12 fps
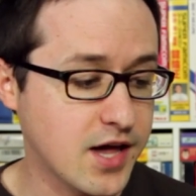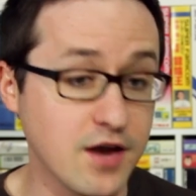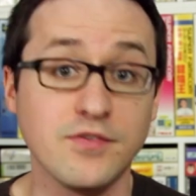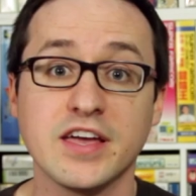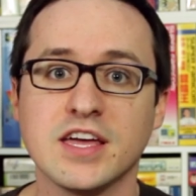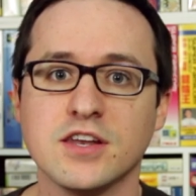
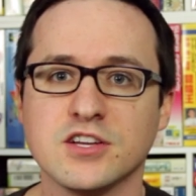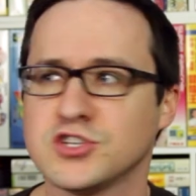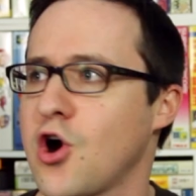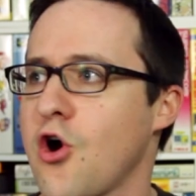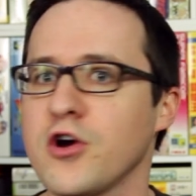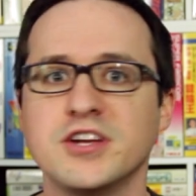kind of like an
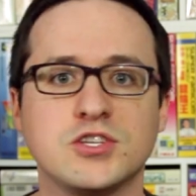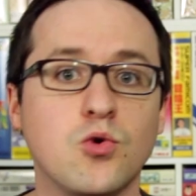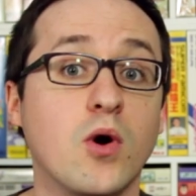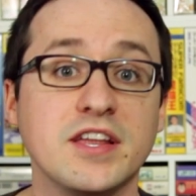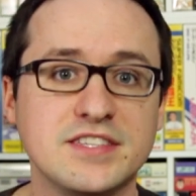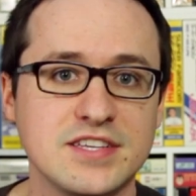Atari
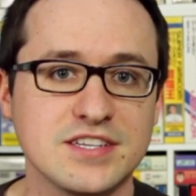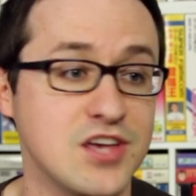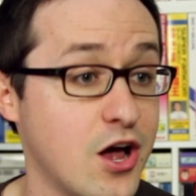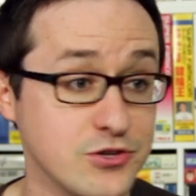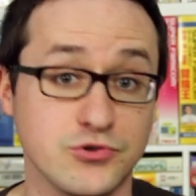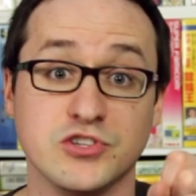
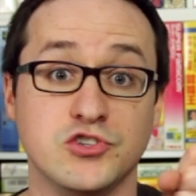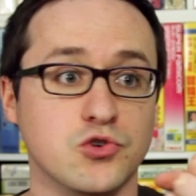2600